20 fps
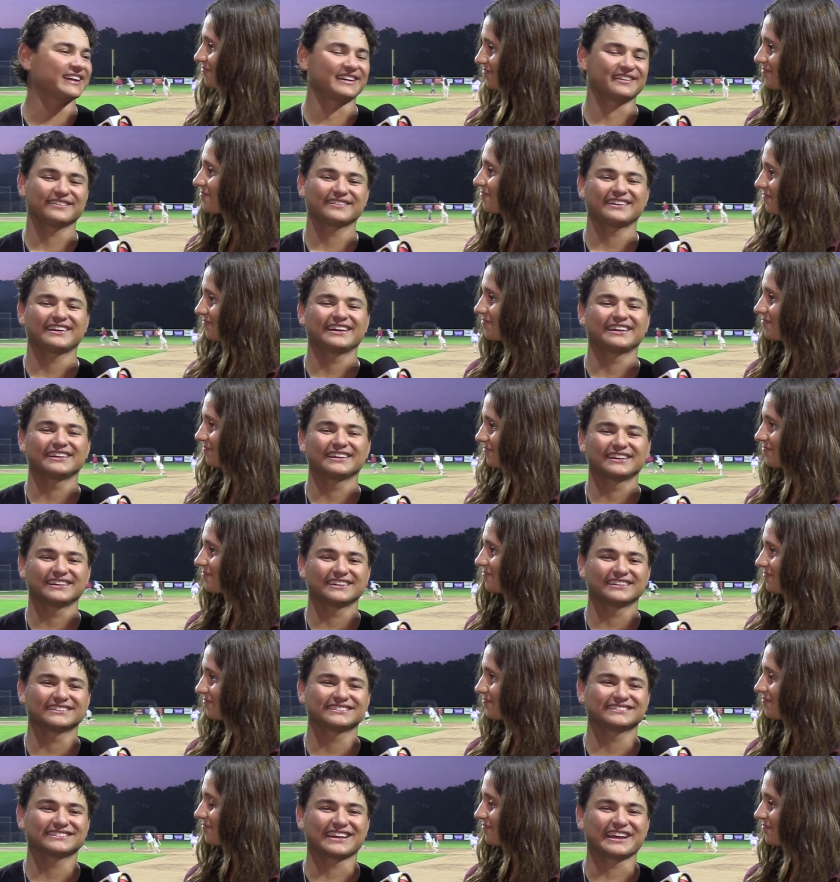Speaker 1: now. And
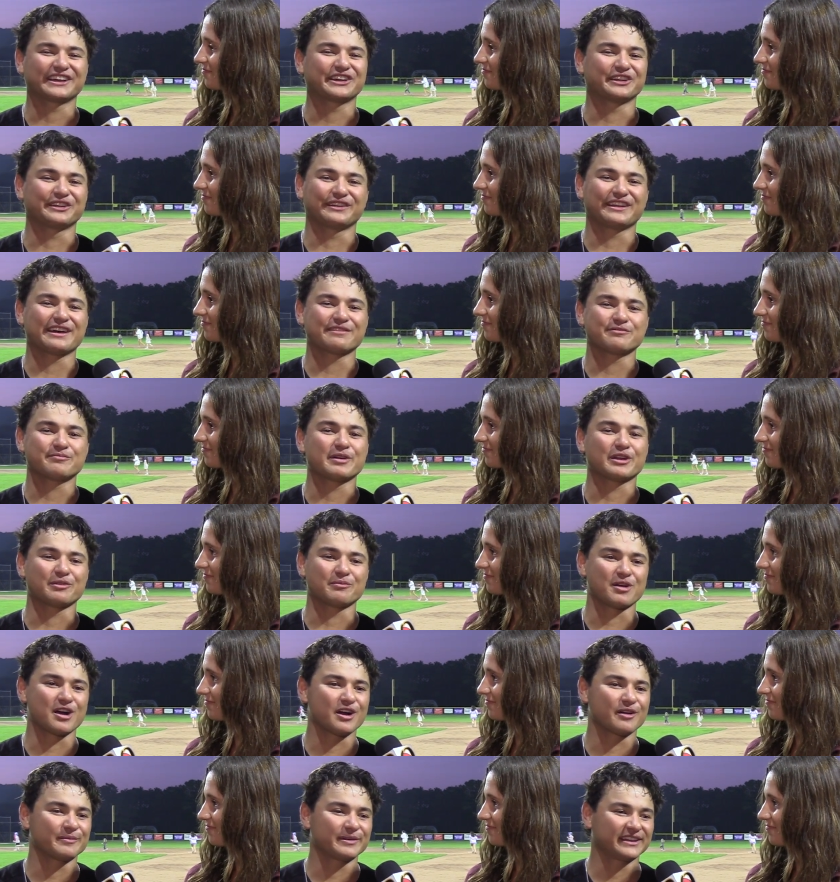uh, I couldn't have a better
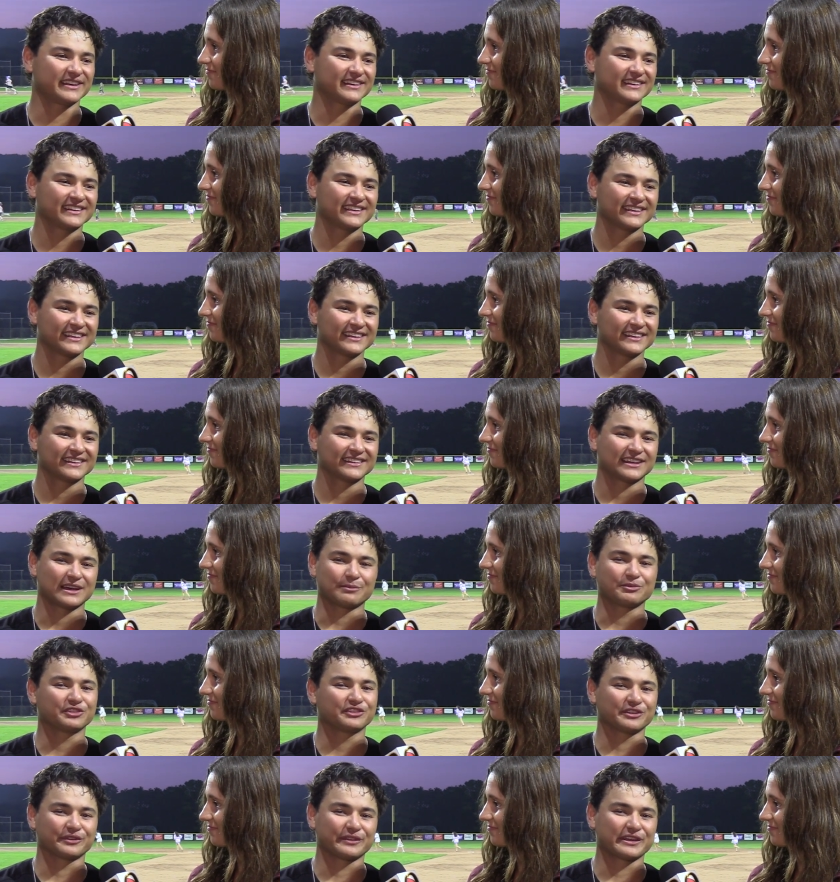mom, and I'm
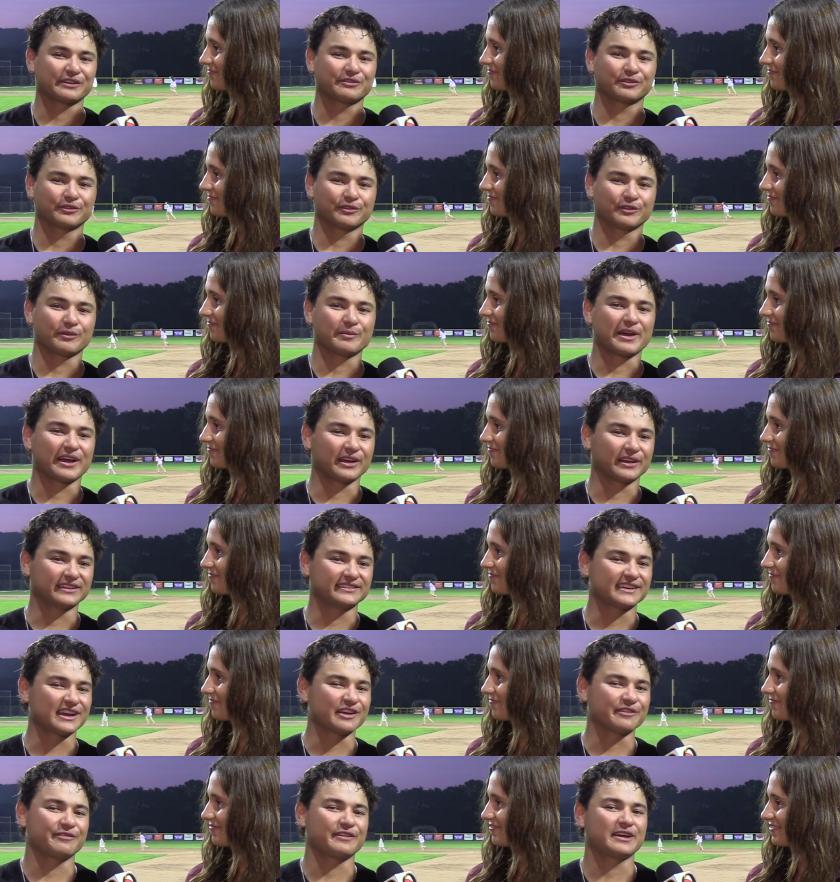just so thankful for my
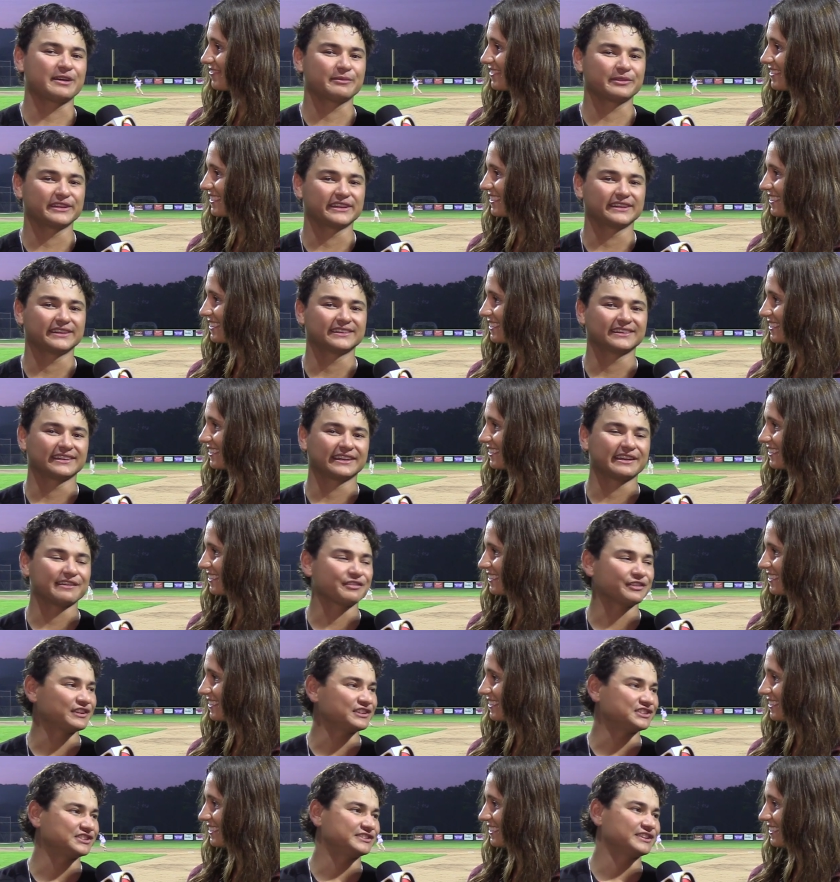entire family and, and
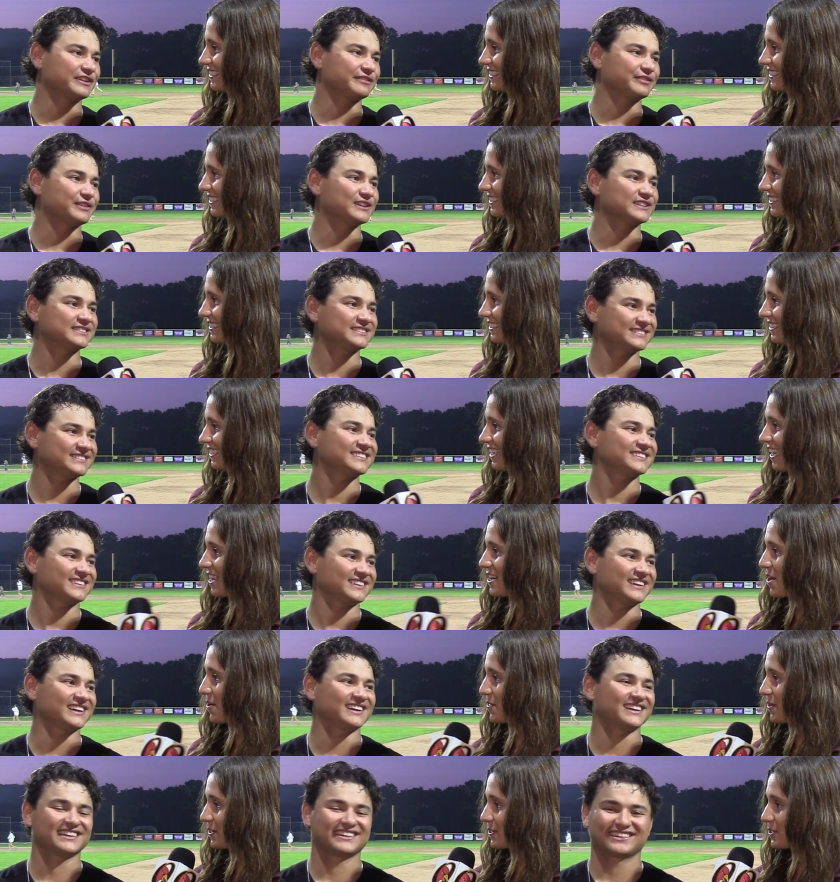everything she's done for us.
Speaker 2: I
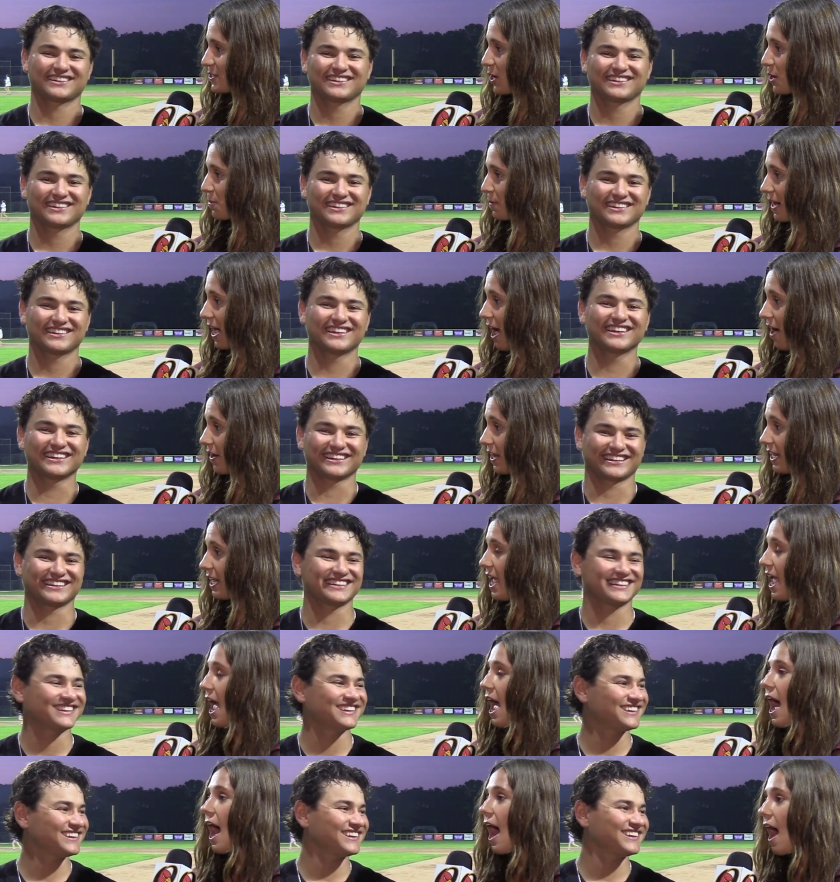know they're so proud. And
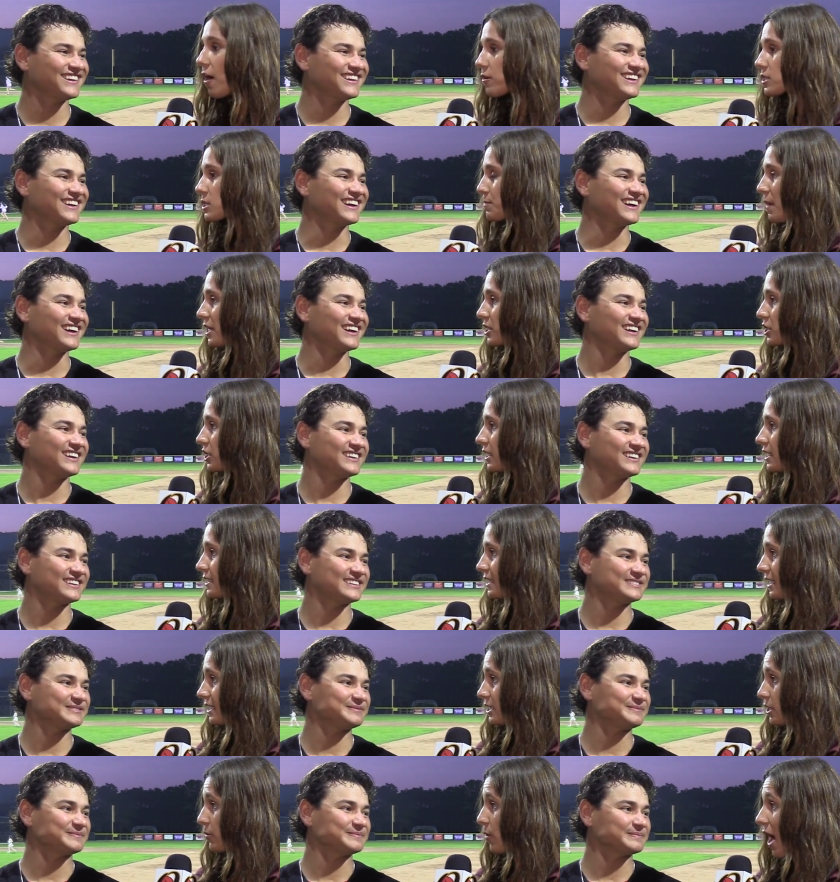how special yeah. is
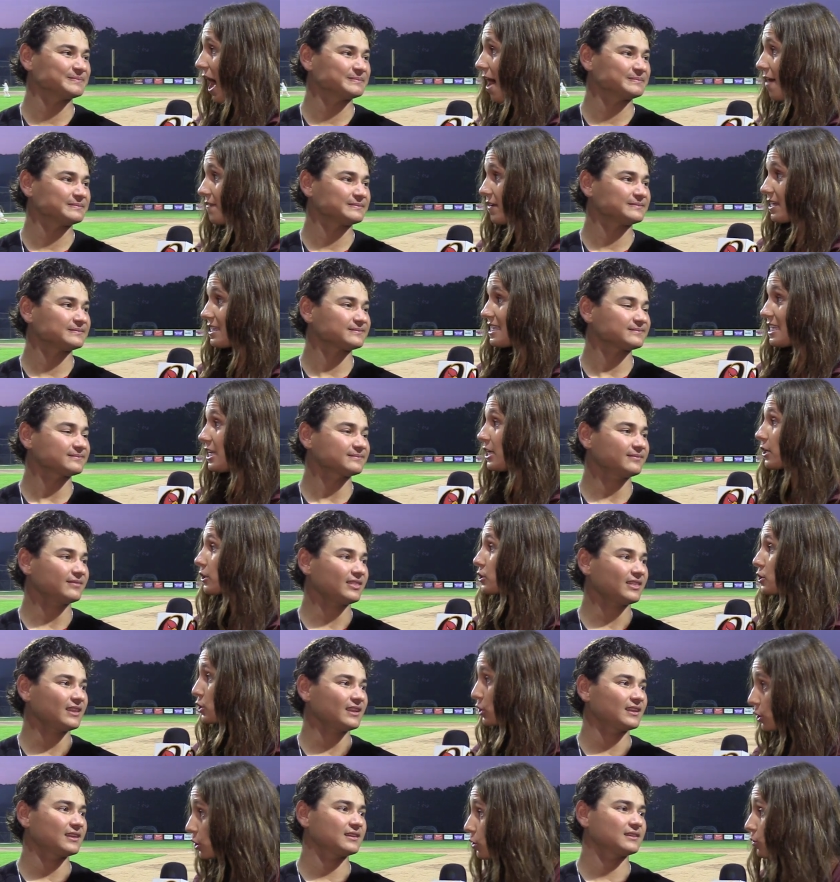it to have a year
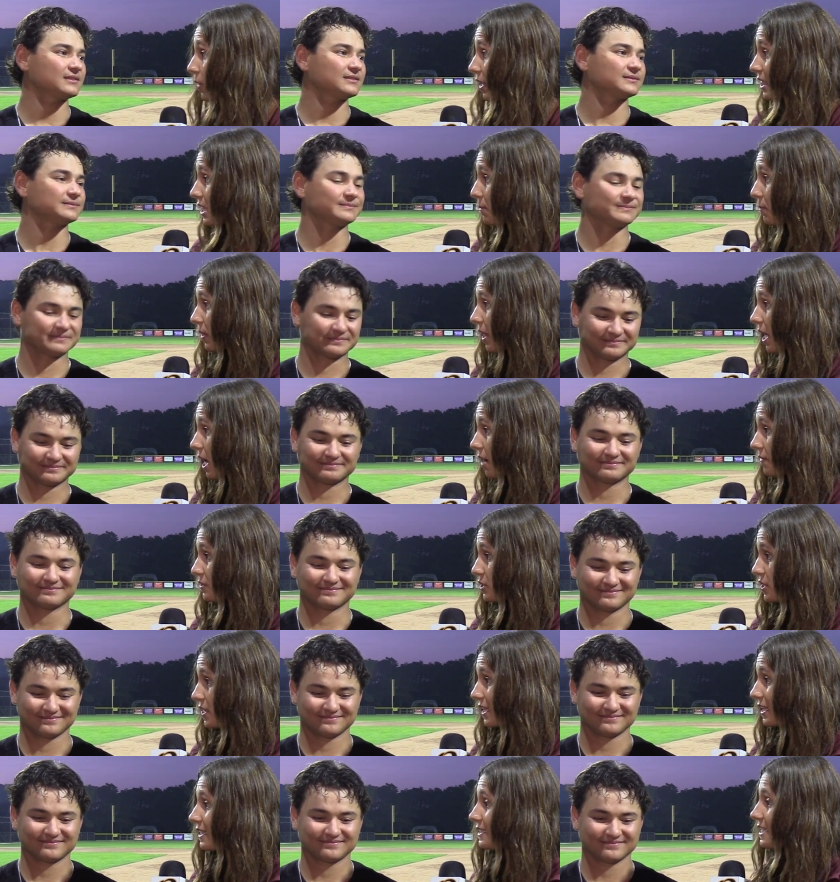two in the playoffs? Do
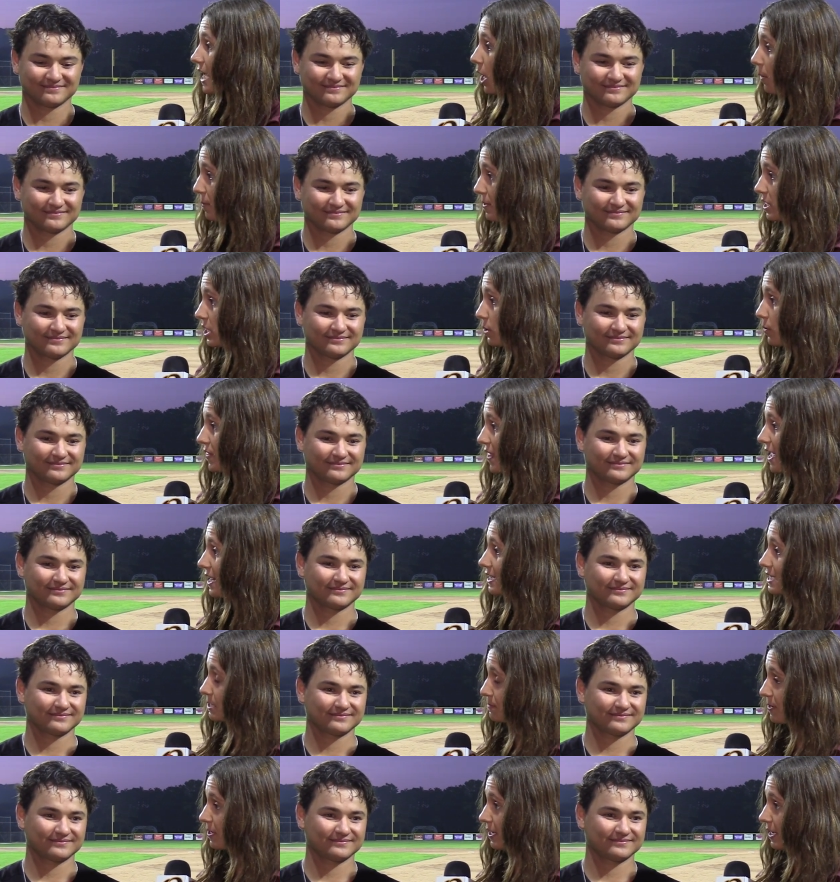you think that's helping you with that
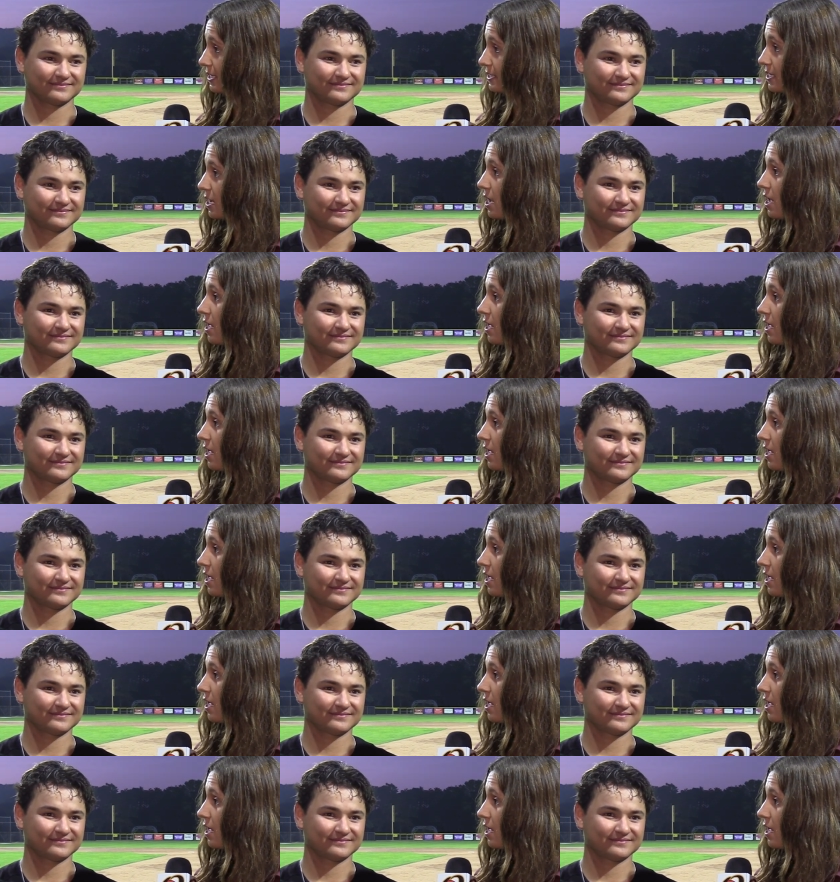experience